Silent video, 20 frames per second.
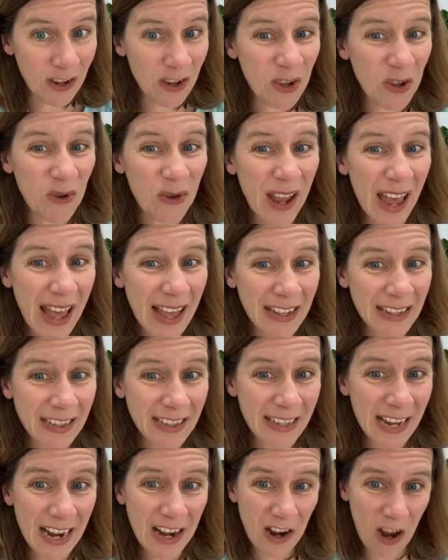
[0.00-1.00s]
You can
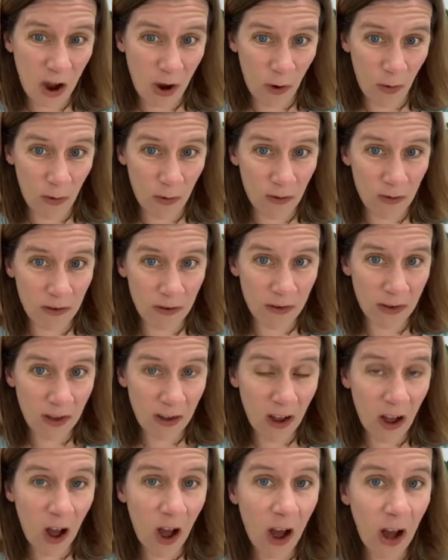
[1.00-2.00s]
say no
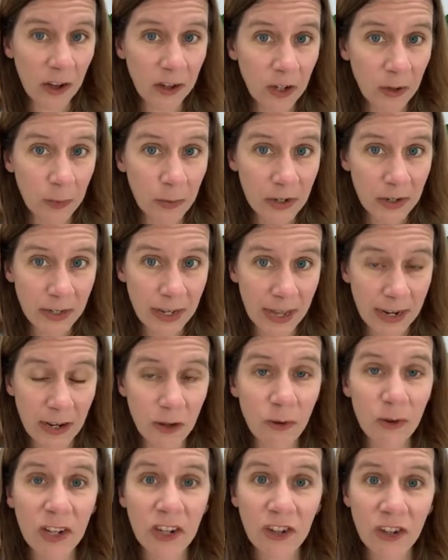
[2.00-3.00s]
100%, and
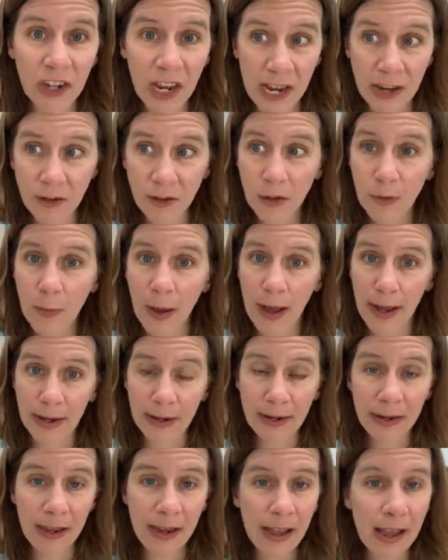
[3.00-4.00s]
you can change your
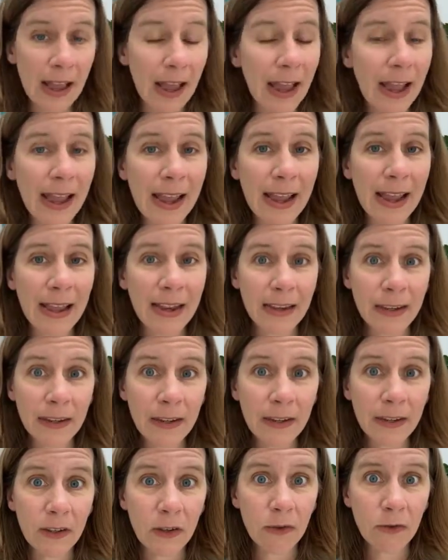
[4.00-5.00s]
mind, and
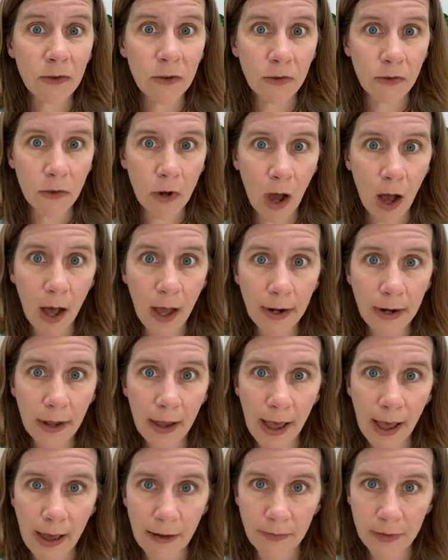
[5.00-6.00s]
you do not
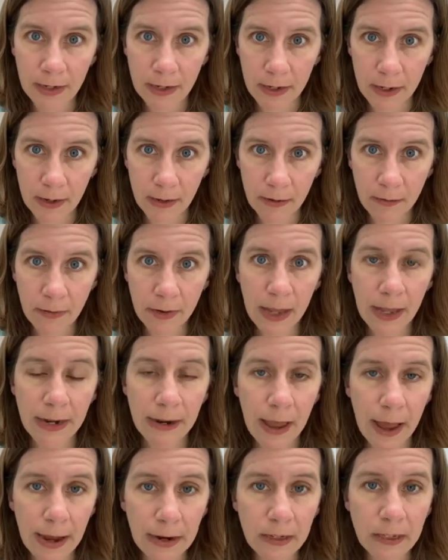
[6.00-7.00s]
have to give
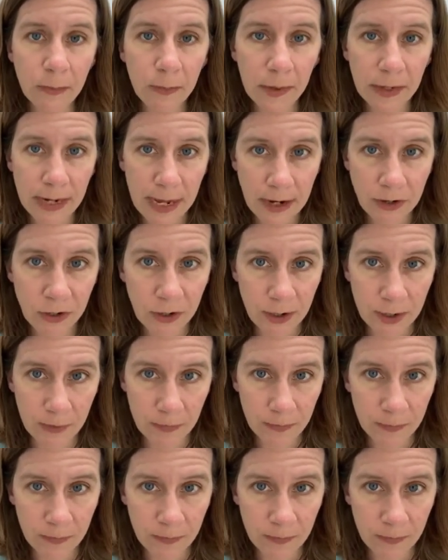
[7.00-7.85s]
an explanation.